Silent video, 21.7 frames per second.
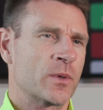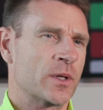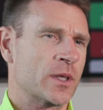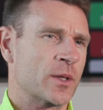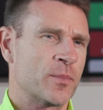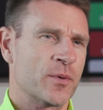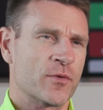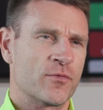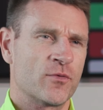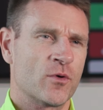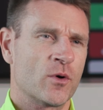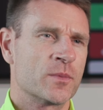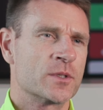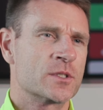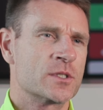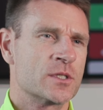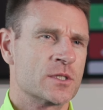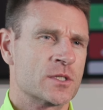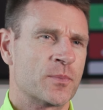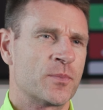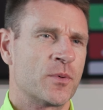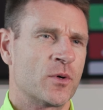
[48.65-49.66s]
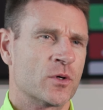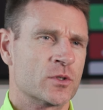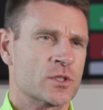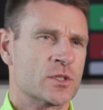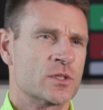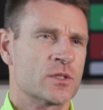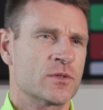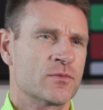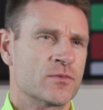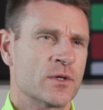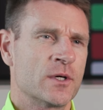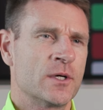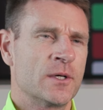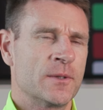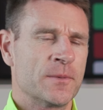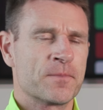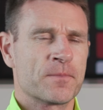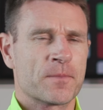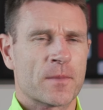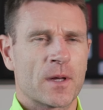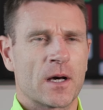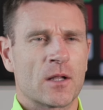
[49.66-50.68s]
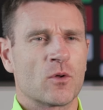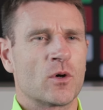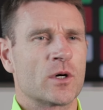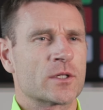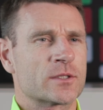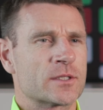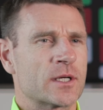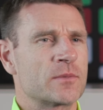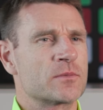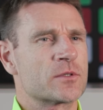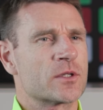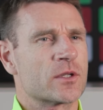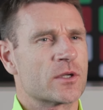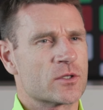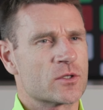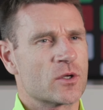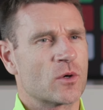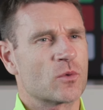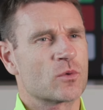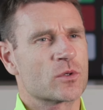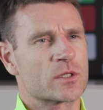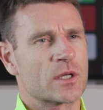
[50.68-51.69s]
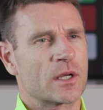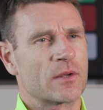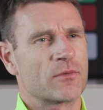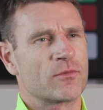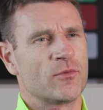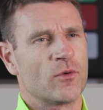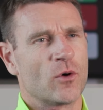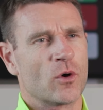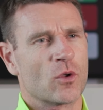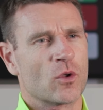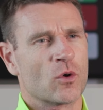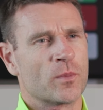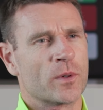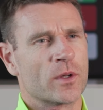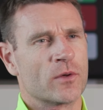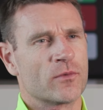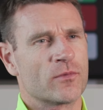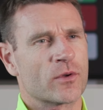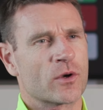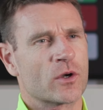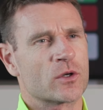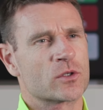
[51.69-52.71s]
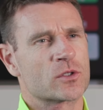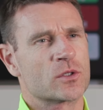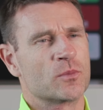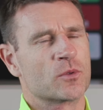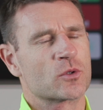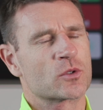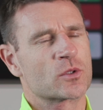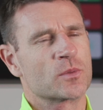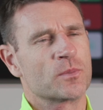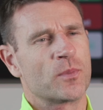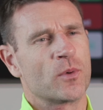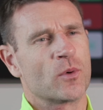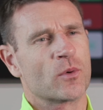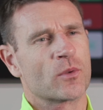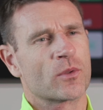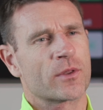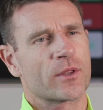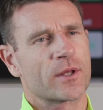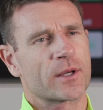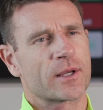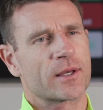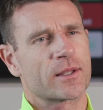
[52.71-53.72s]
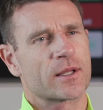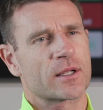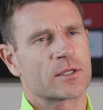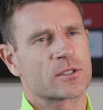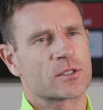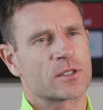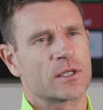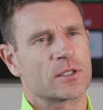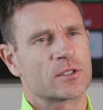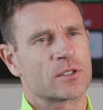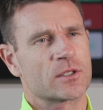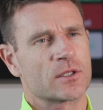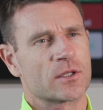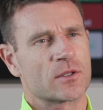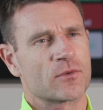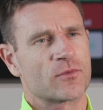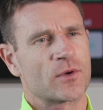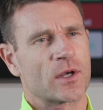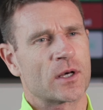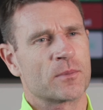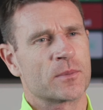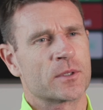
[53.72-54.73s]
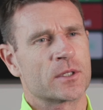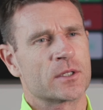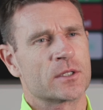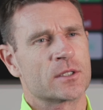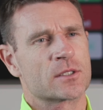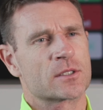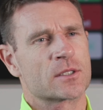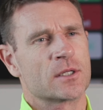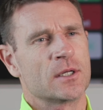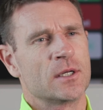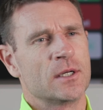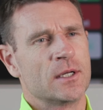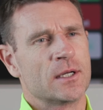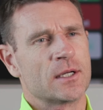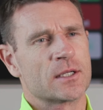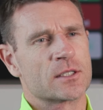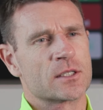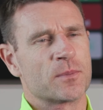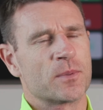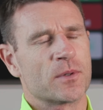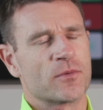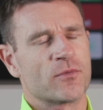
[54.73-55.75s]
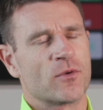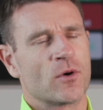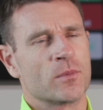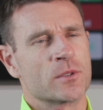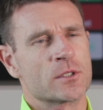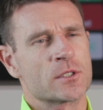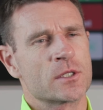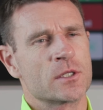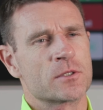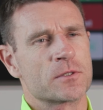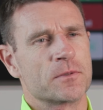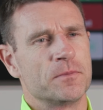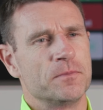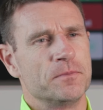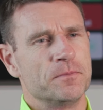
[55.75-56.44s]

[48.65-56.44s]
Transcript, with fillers: When the performances are positive, a lot of times the results then follow. But for us, the most important thing at this stage in their development is the performances.